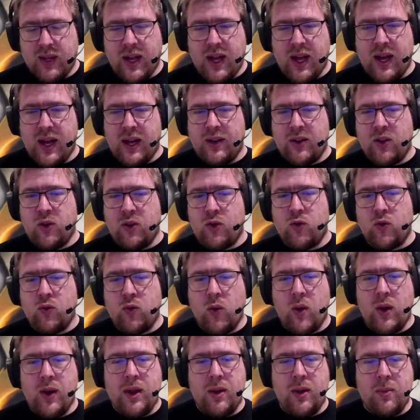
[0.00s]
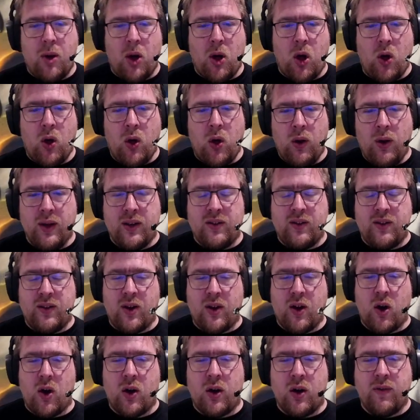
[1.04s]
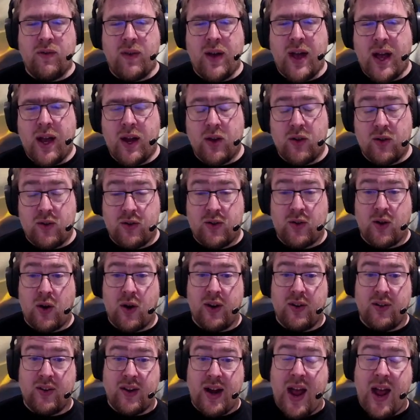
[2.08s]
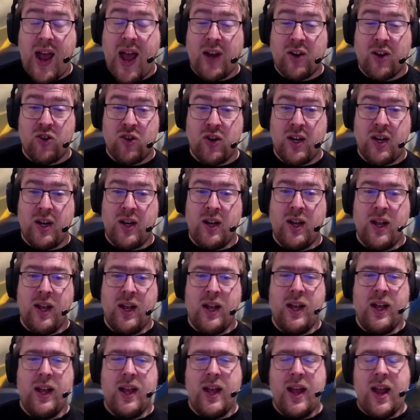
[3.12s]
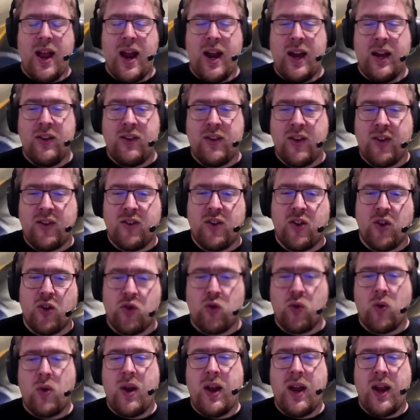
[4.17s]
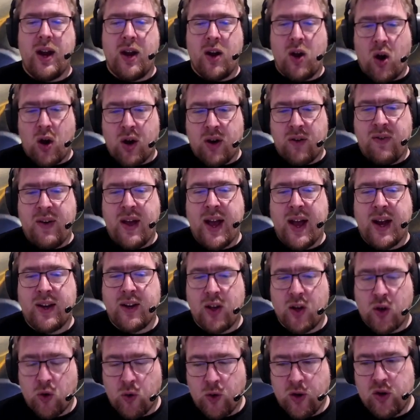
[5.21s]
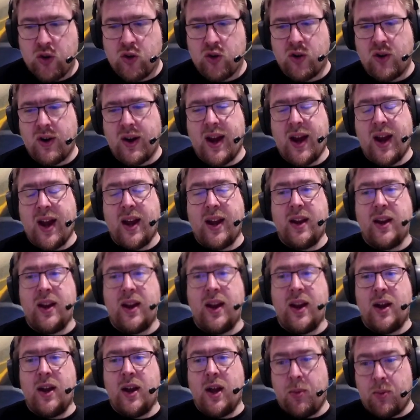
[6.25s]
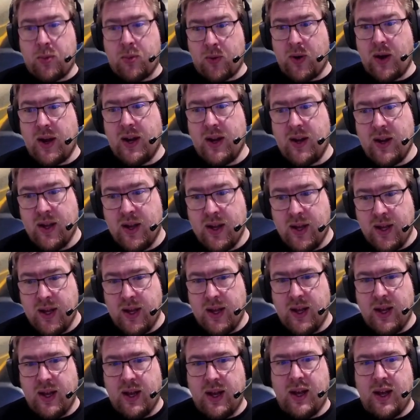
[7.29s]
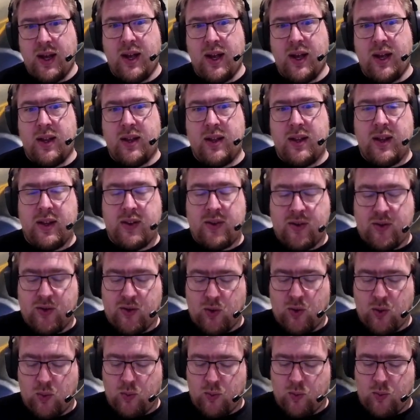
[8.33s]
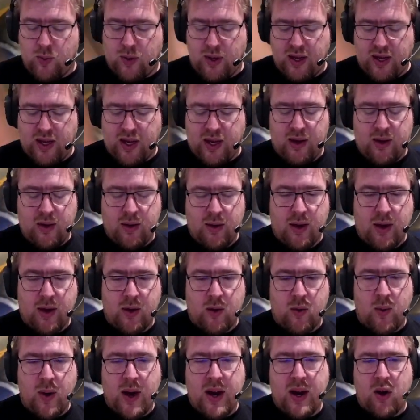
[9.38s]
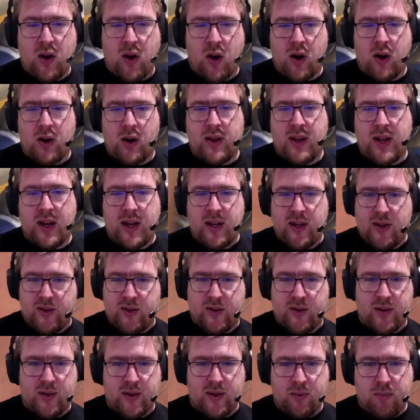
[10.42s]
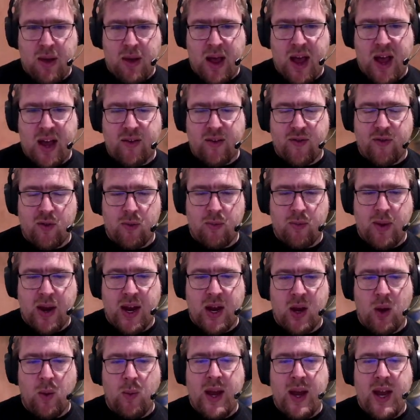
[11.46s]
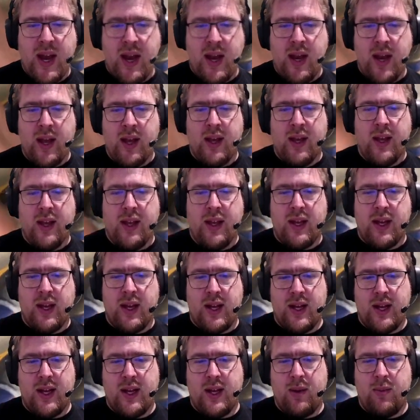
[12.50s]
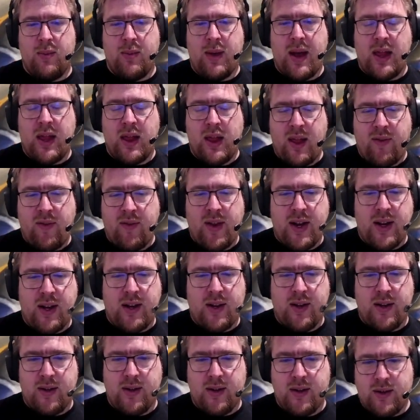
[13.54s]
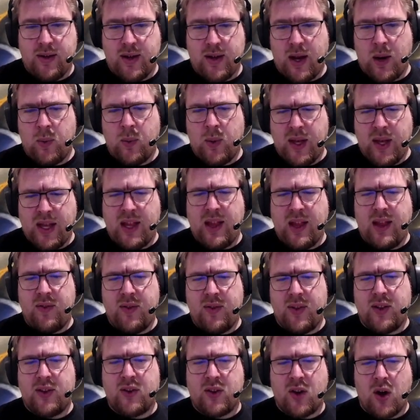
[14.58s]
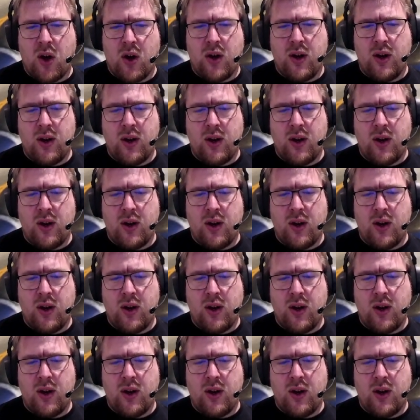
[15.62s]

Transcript: Destroy them all is an artifact. Is an action, and it says destroy an artifact, a creature, and an upgrade. This is really a great card that is back from AOA. I love it. I really love this card,